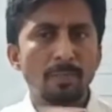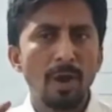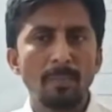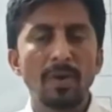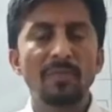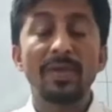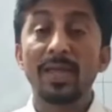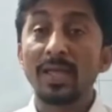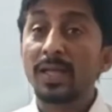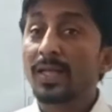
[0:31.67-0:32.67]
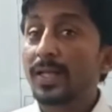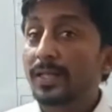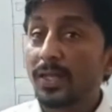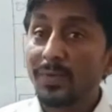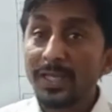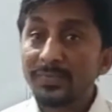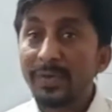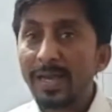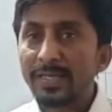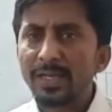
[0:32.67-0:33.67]
proper way, then what is
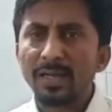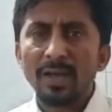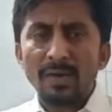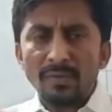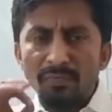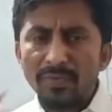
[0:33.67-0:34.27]
fraction?